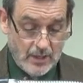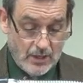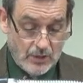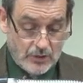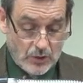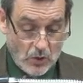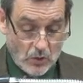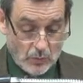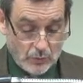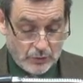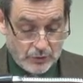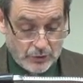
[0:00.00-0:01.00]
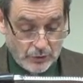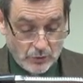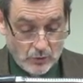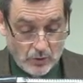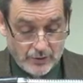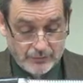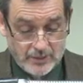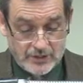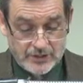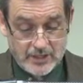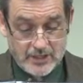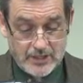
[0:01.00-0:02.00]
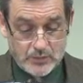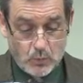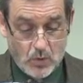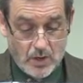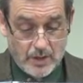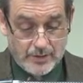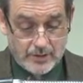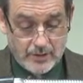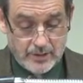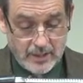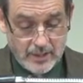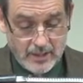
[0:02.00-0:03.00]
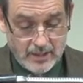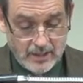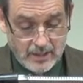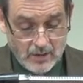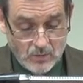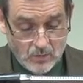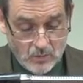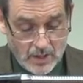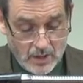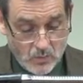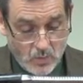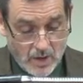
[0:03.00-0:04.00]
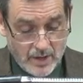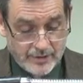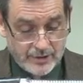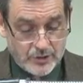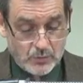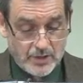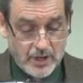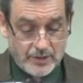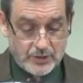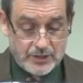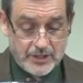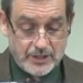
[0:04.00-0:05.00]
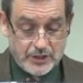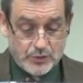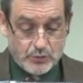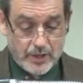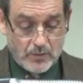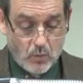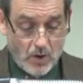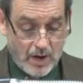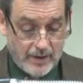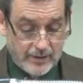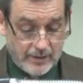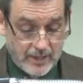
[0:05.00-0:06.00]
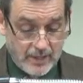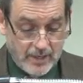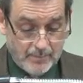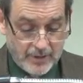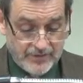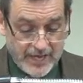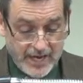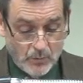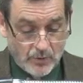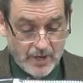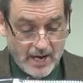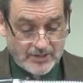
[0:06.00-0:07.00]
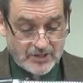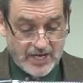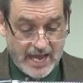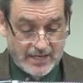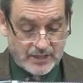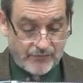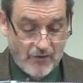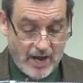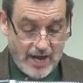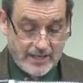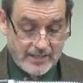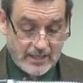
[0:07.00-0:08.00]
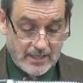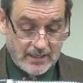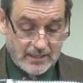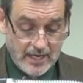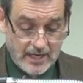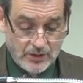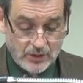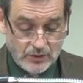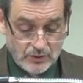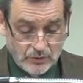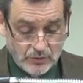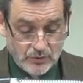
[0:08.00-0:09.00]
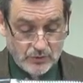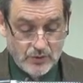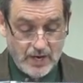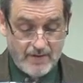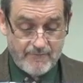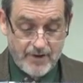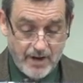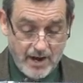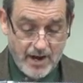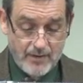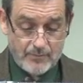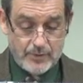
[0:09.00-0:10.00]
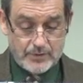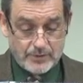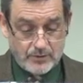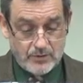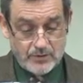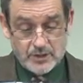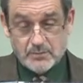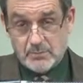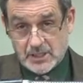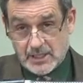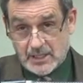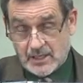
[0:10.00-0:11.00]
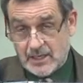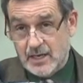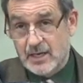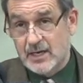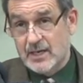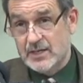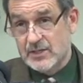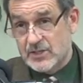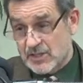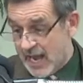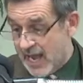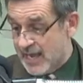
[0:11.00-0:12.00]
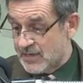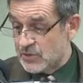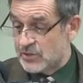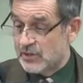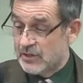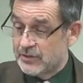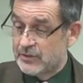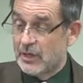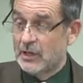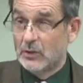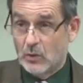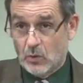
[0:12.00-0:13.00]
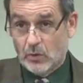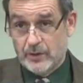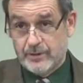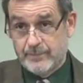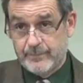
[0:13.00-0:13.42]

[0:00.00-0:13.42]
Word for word: So two or three cities wandered, you know, uh, wandered to another city to drink water, but they not satisfied. Yet you have not returned to me, says the Lord.